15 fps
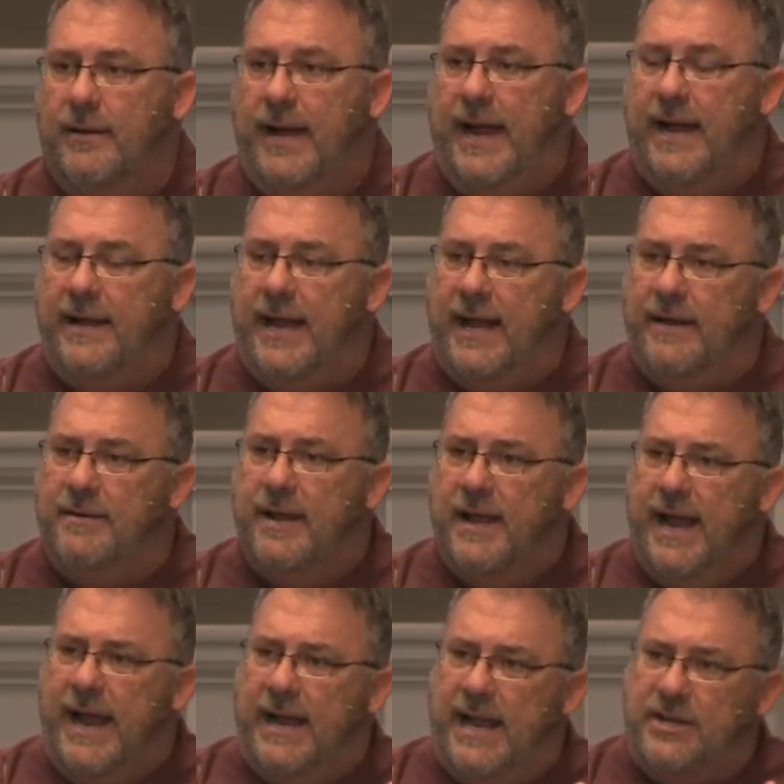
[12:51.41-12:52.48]
And
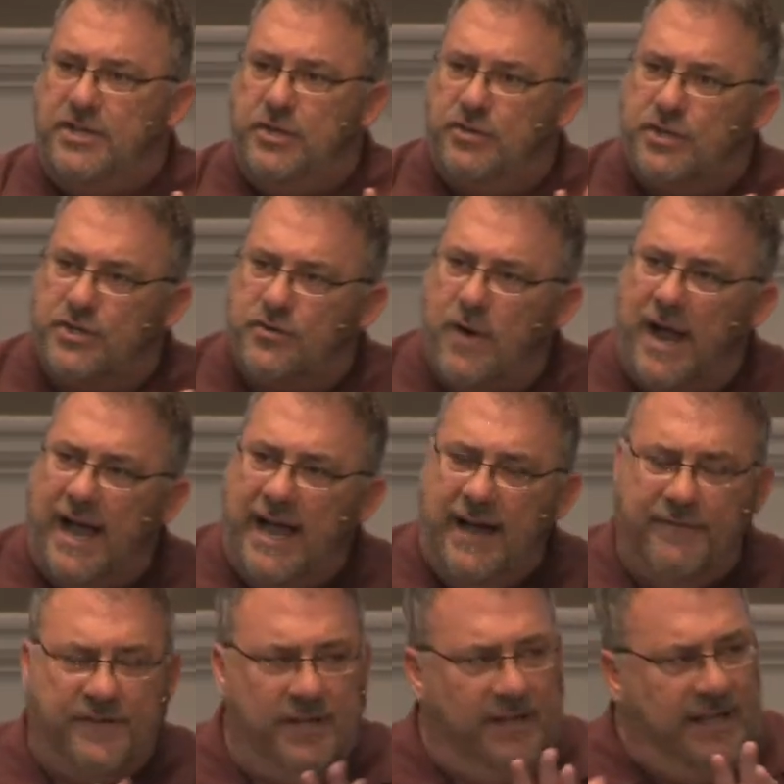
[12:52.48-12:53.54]
as you strive to